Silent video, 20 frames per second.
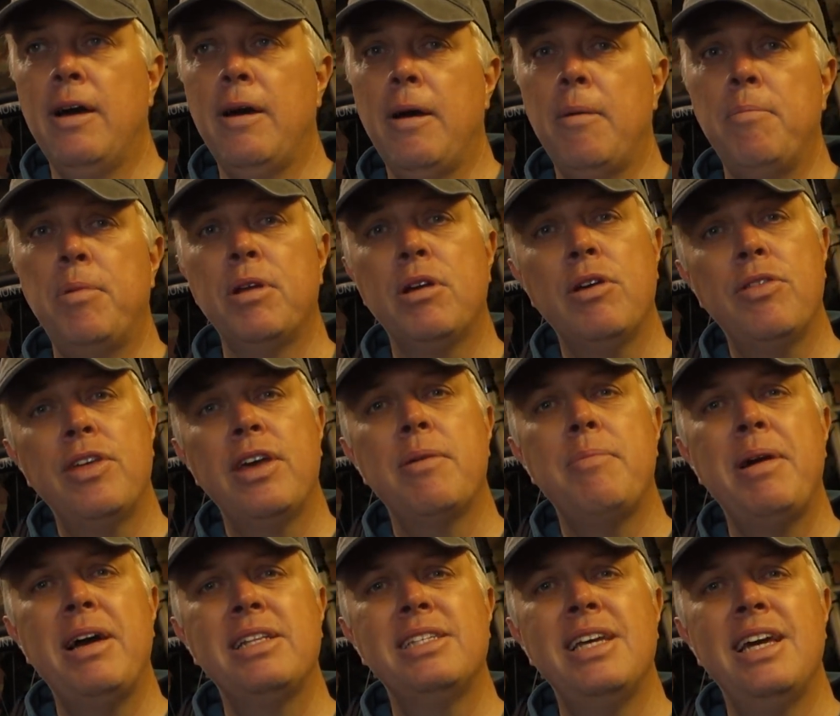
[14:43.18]
Uh, but a good thing
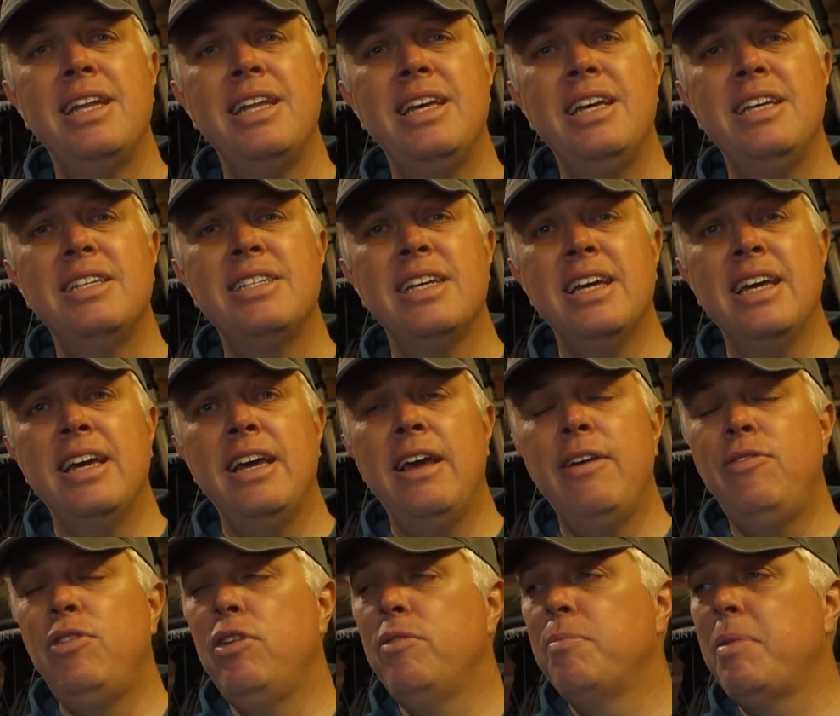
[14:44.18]
about a tent is
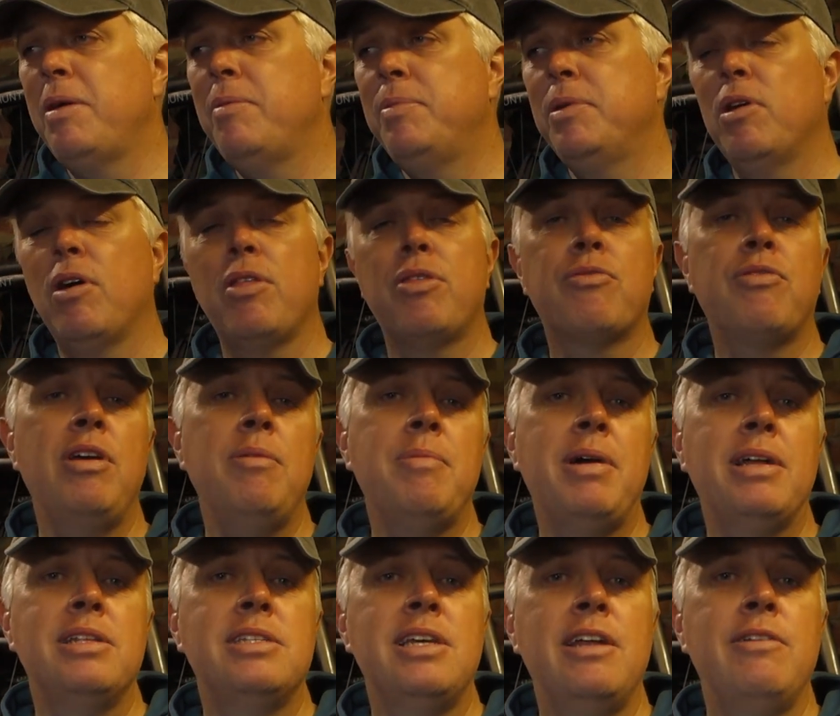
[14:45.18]
if you've maybe got a
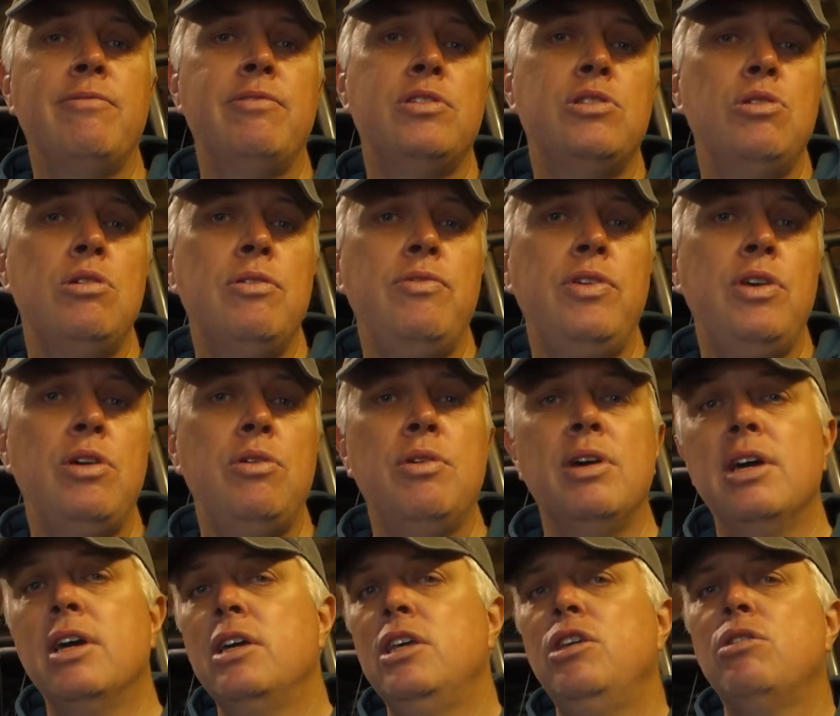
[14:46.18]
three-man tent for two of you,
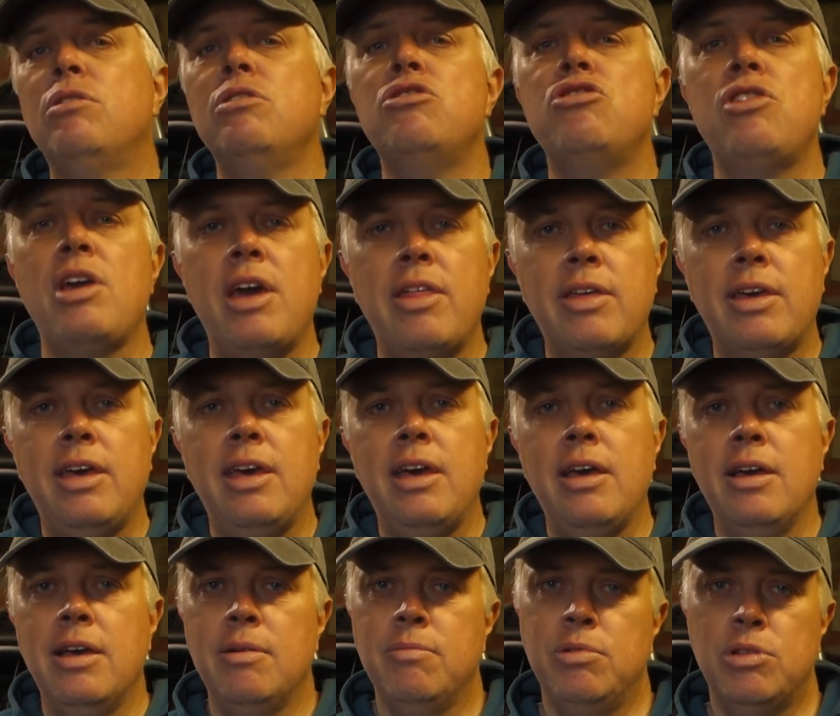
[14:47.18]
you can share the
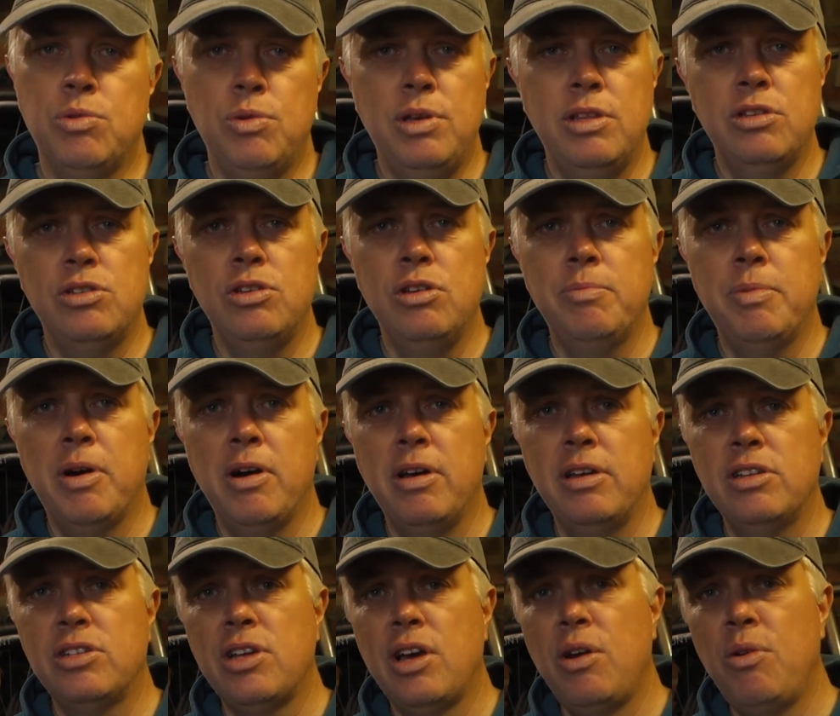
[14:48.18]
kit between the two
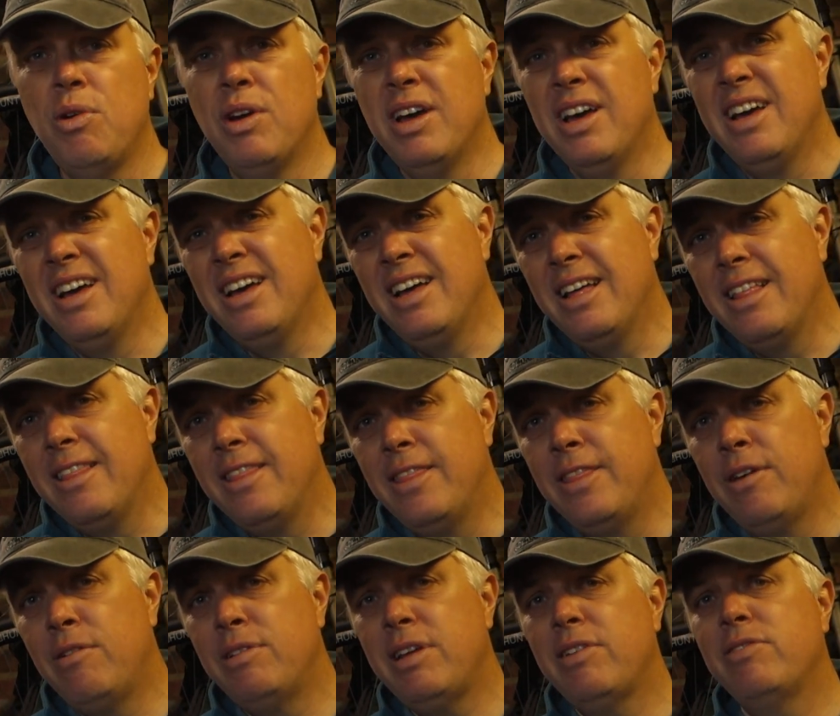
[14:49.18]
bikes. So
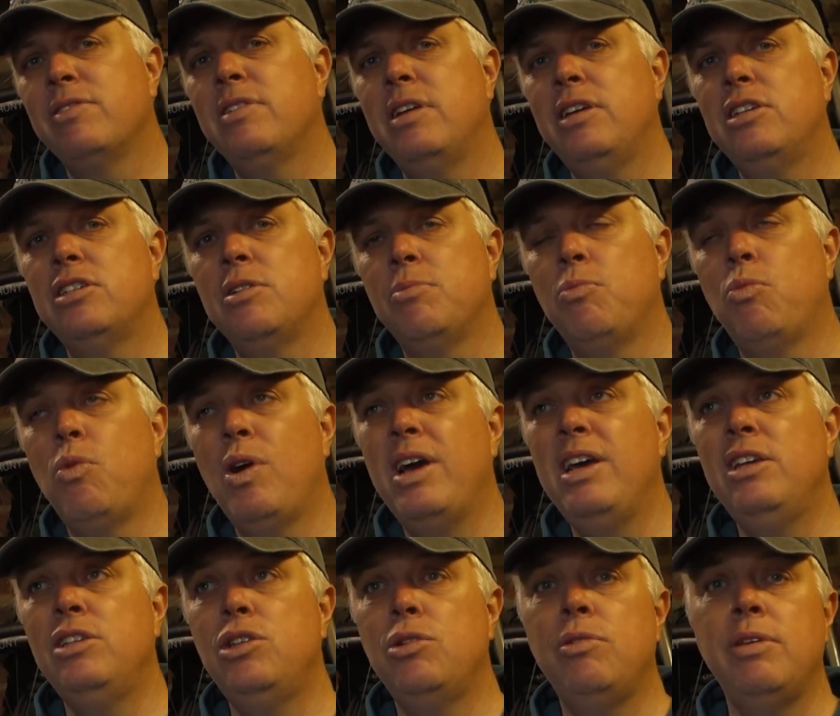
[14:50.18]
there are definitely some
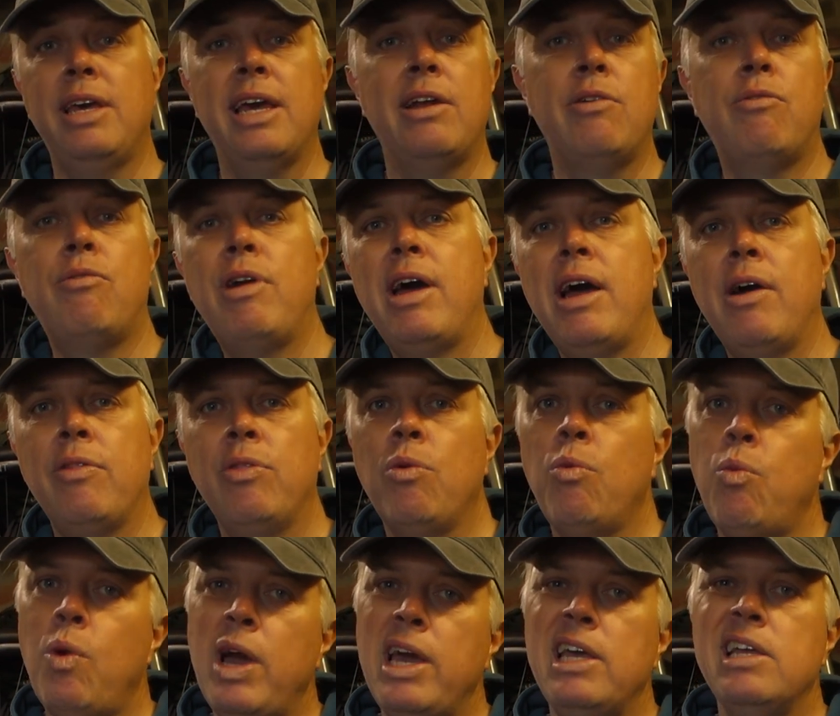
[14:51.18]
ways you can get around the
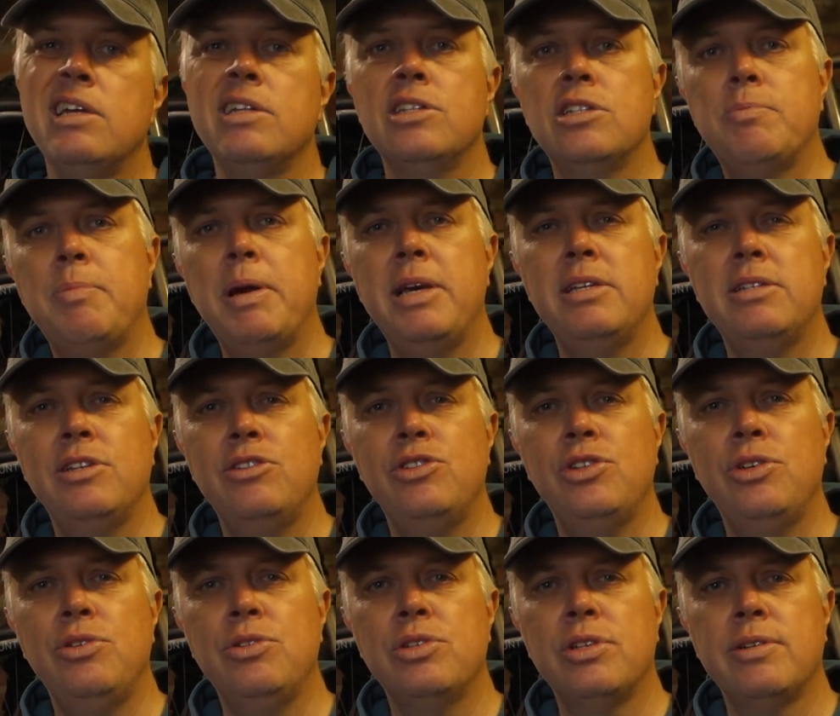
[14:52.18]
weight and space
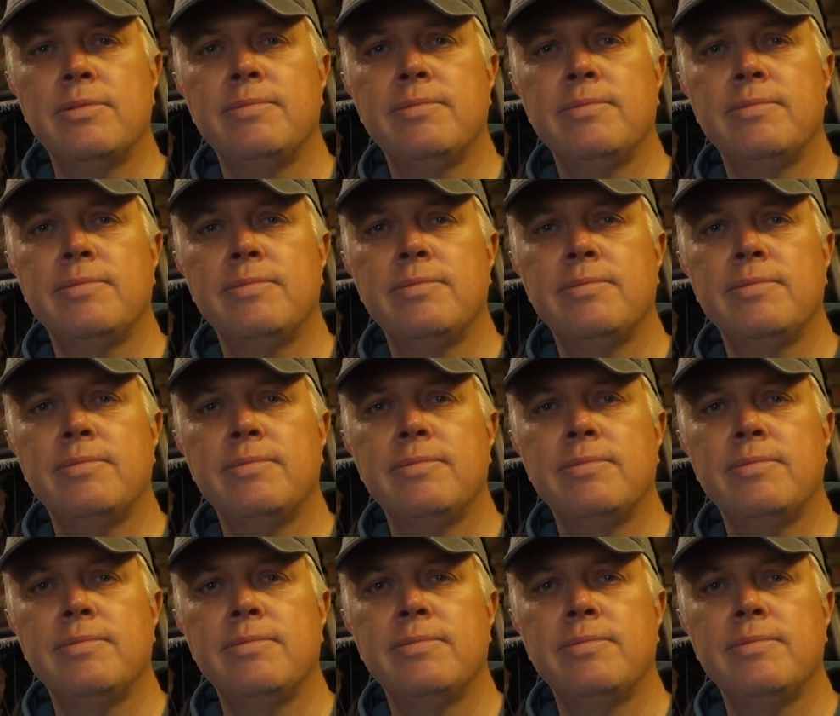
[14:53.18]
issues.